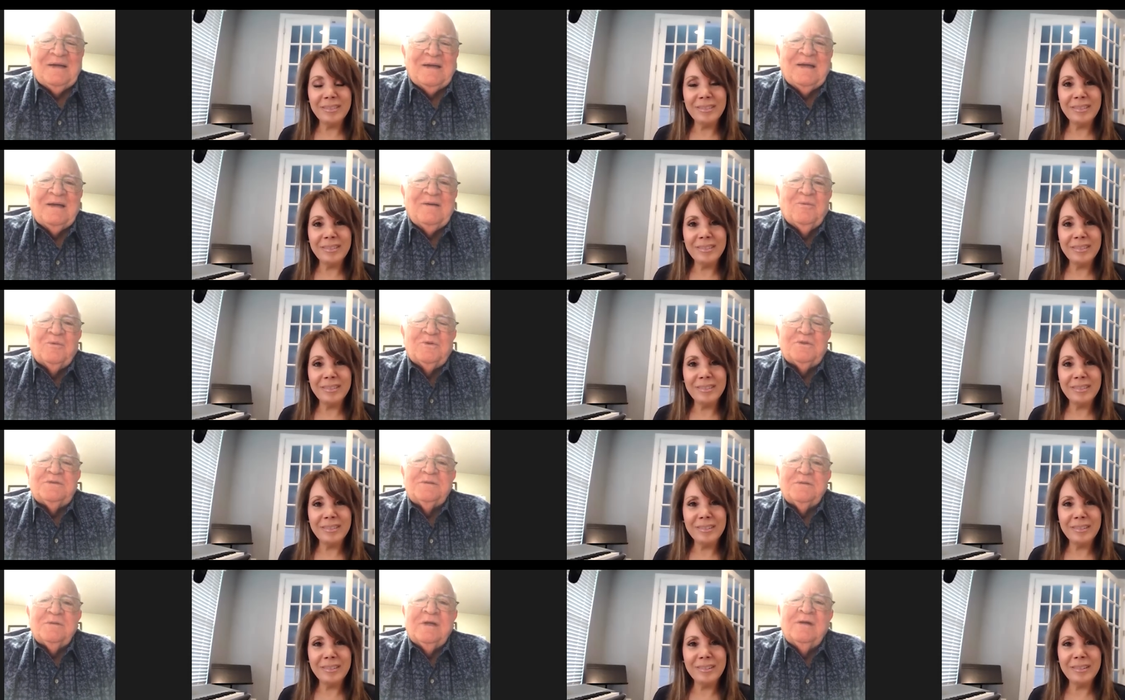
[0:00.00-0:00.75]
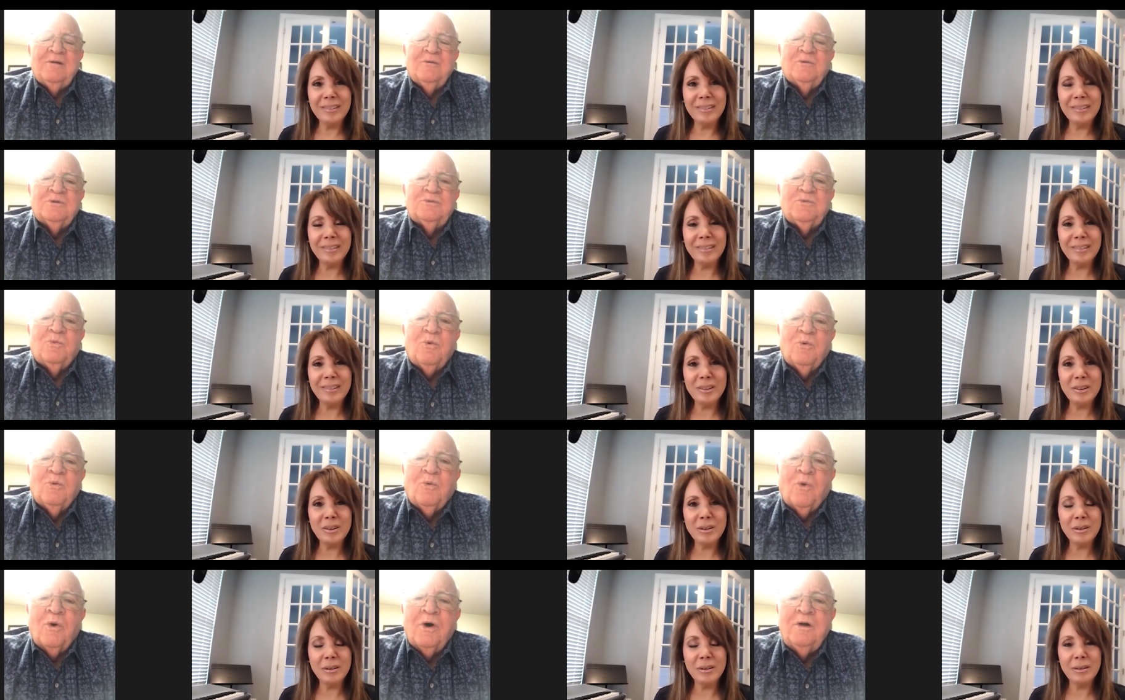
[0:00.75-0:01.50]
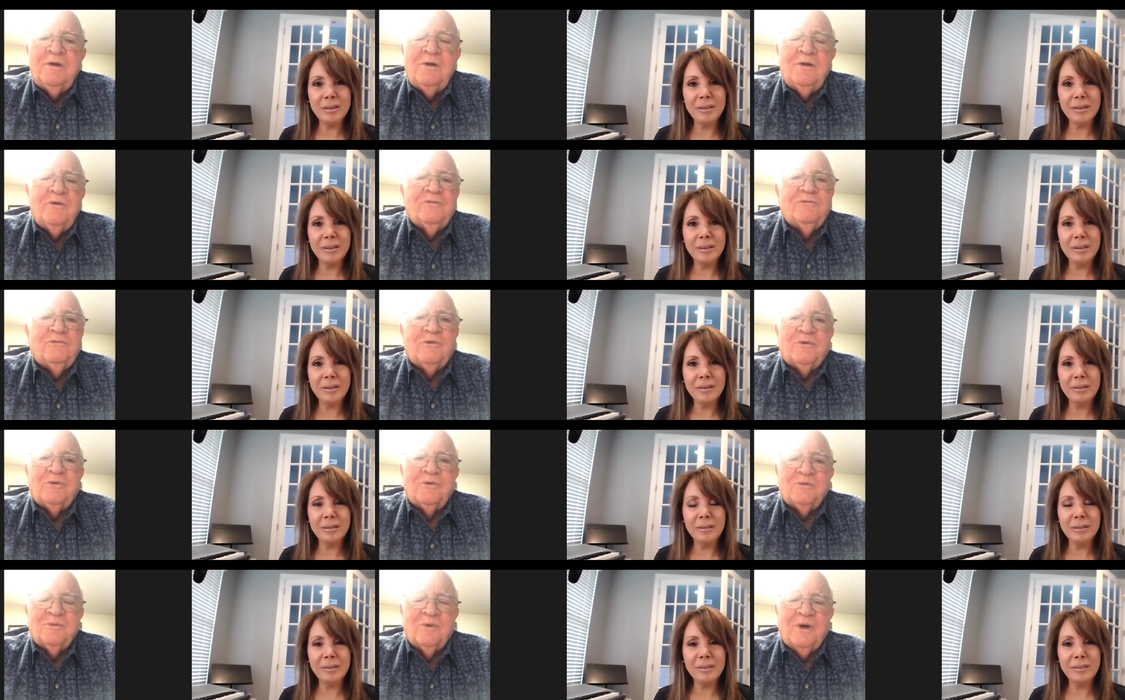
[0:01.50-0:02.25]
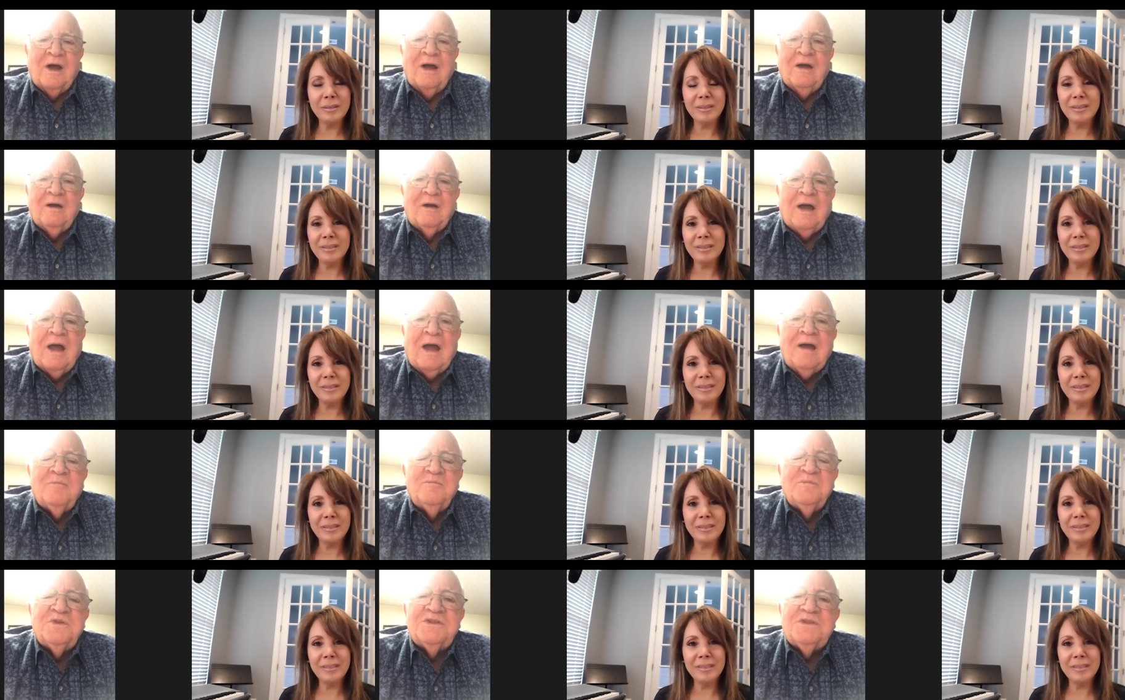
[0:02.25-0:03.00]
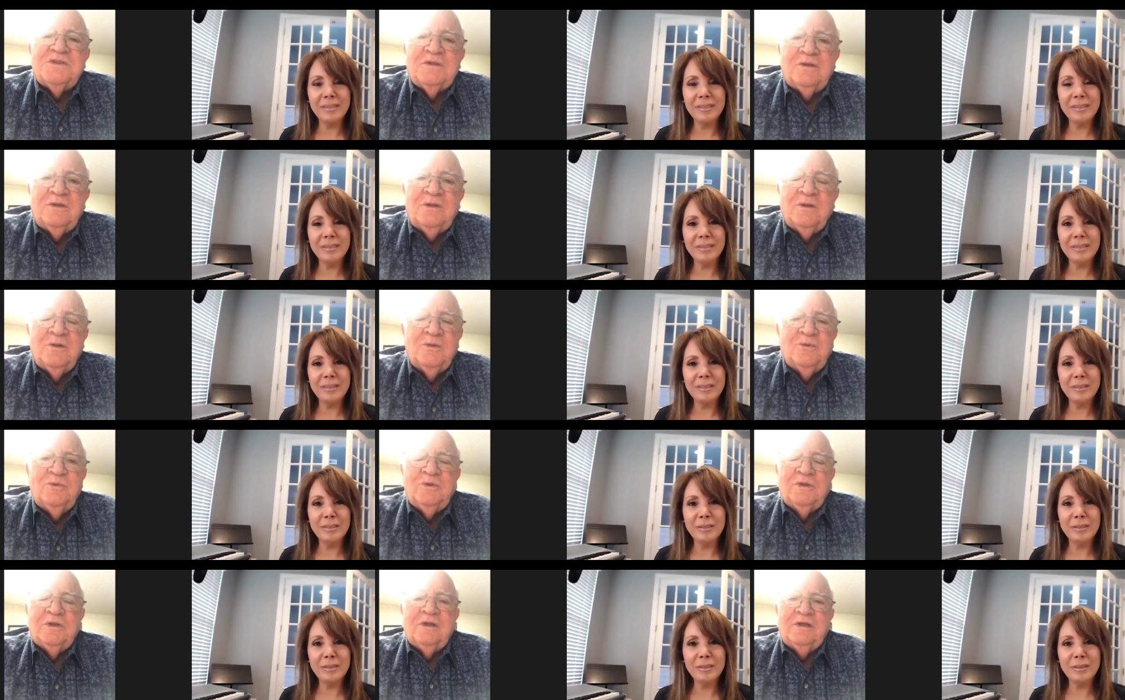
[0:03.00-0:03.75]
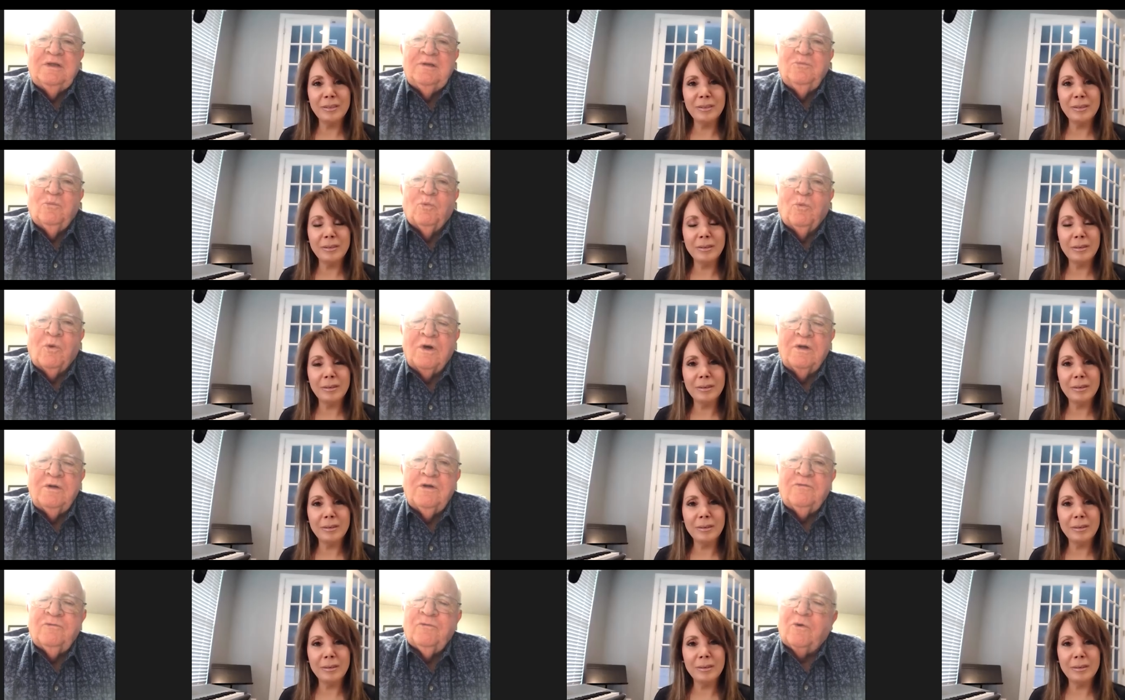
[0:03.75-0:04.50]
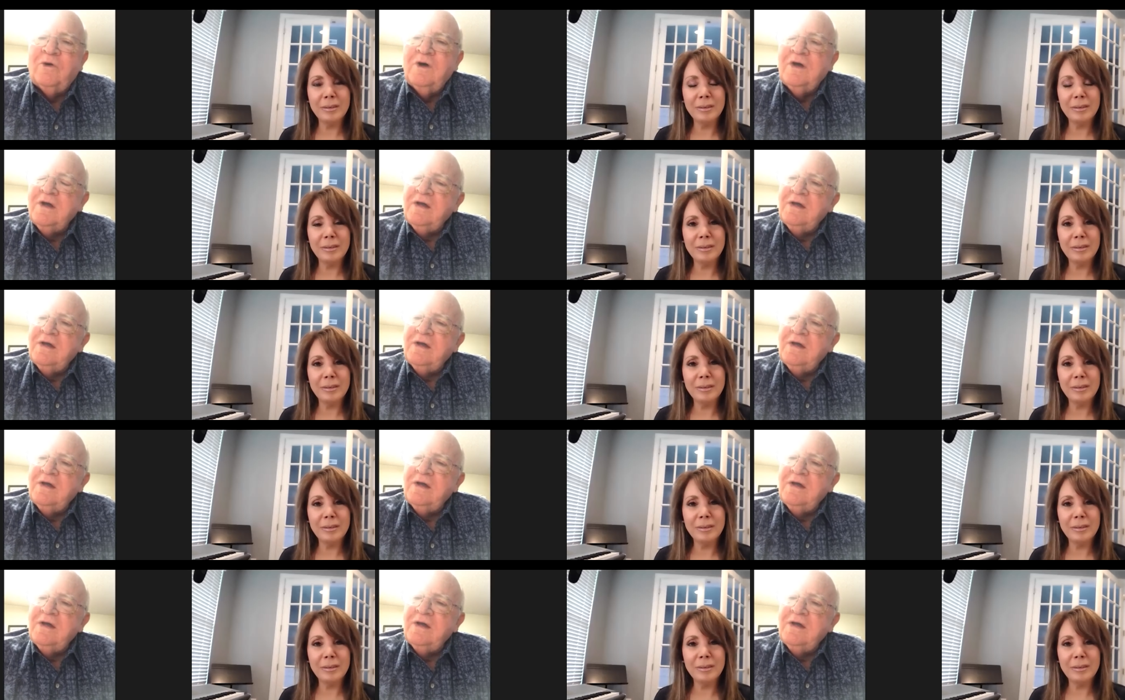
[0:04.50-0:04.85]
Speaker 1: It was, it was wonderful. Absolutely wonderful.